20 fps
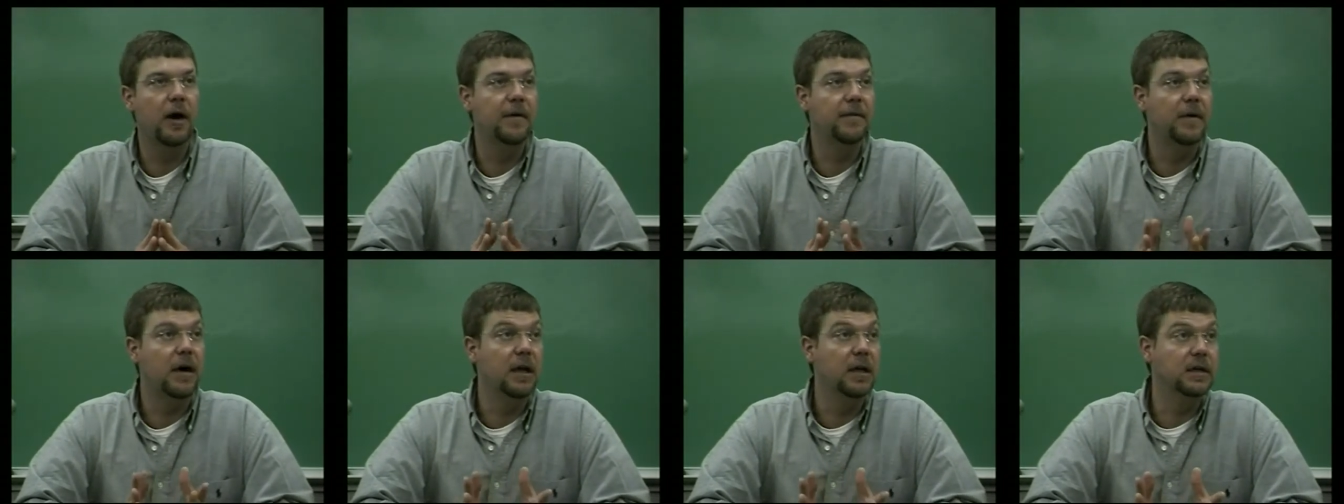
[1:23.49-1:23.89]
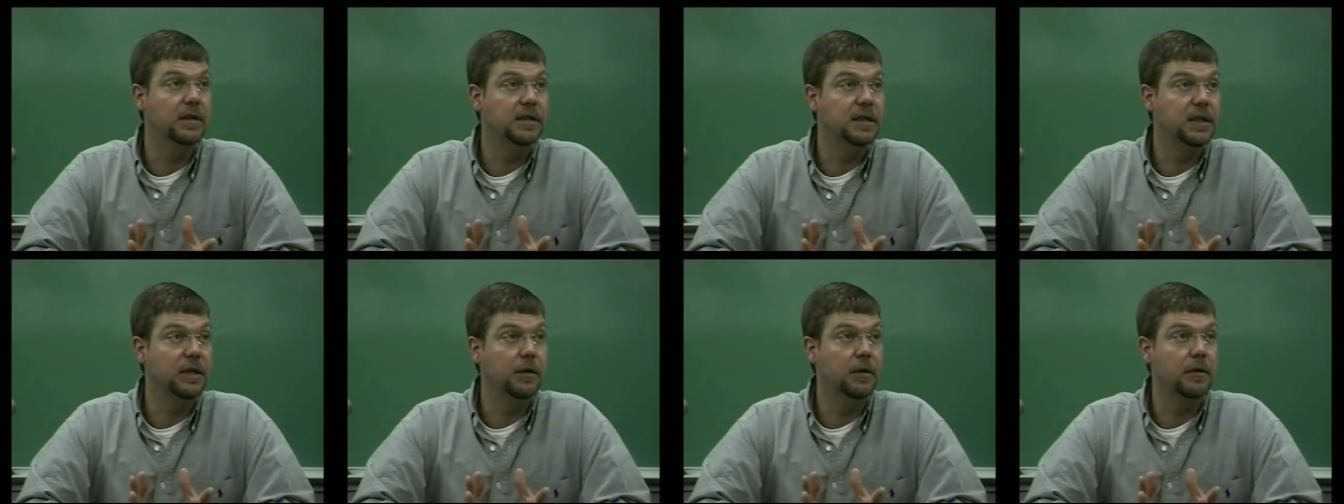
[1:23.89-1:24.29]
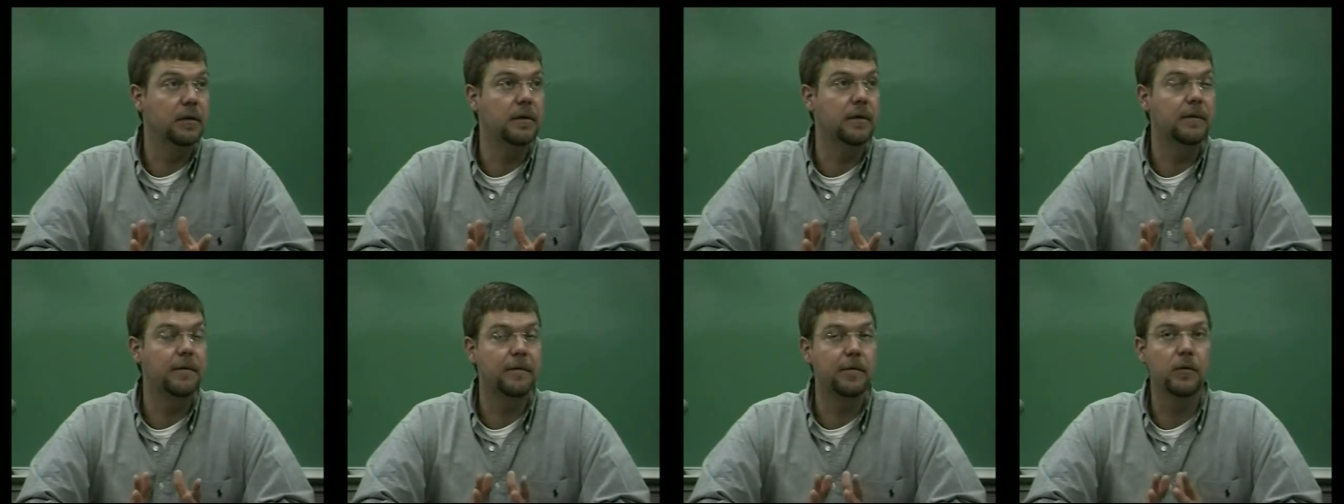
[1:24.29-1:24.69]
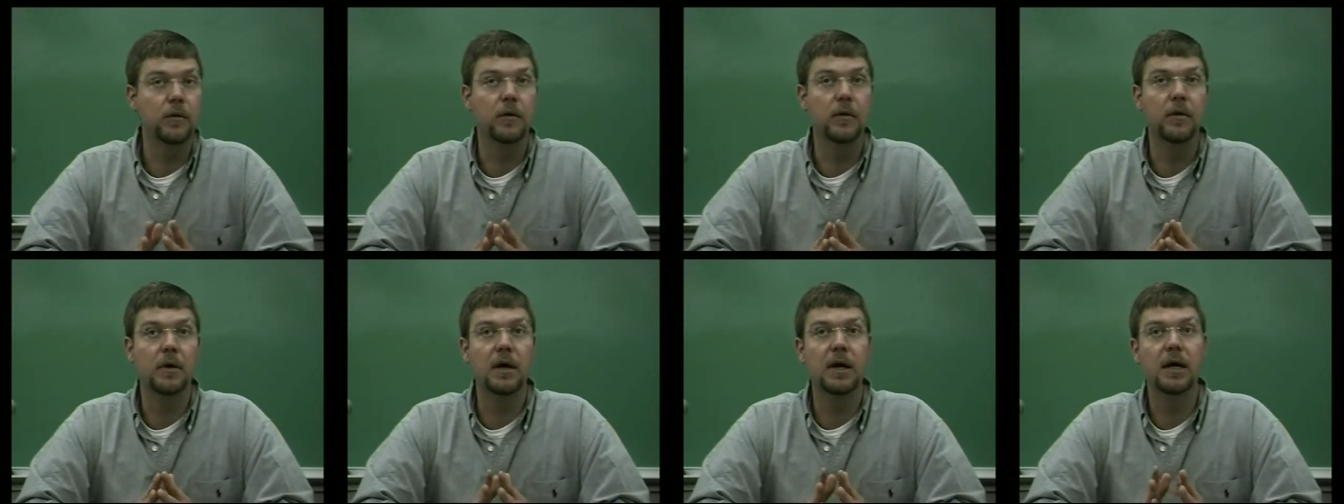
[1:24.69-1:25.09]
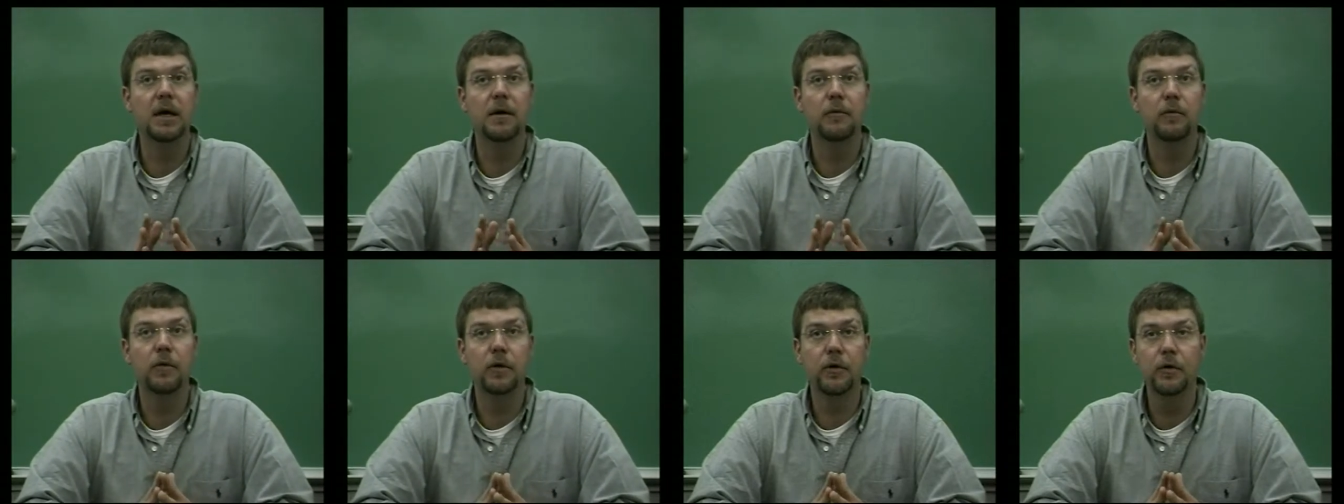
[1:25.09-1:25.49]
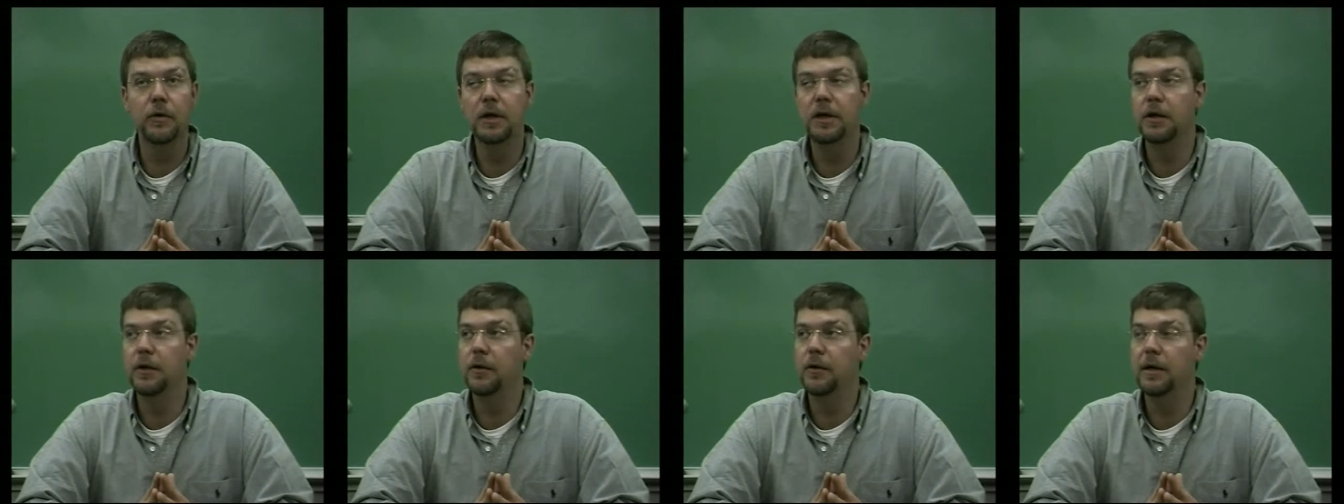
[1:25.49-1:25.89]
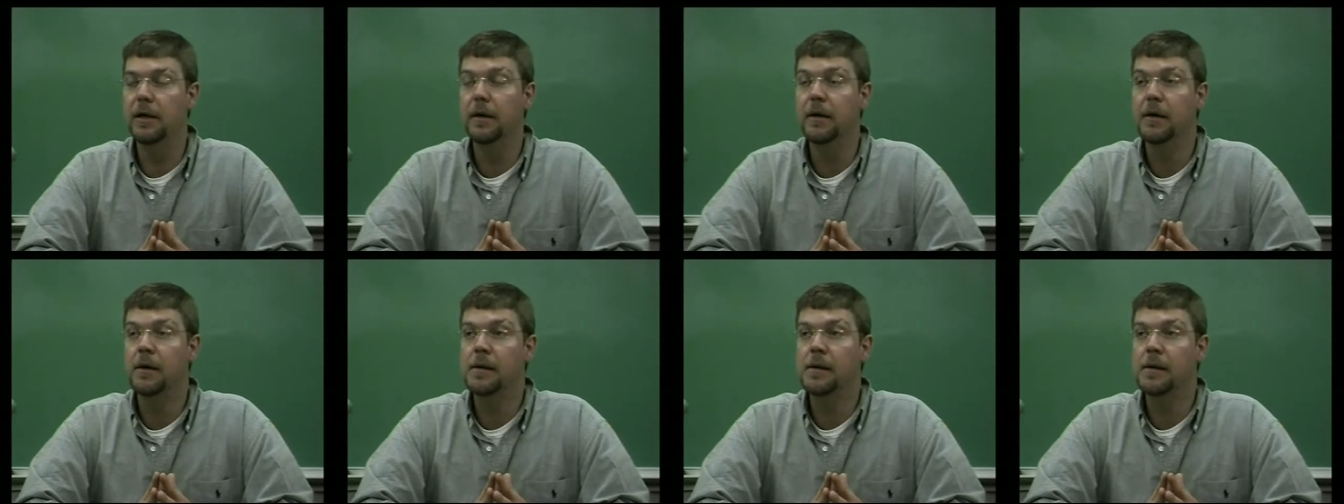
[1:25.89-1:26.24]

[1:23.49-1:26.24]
I volunteered for uh, recruiting duty.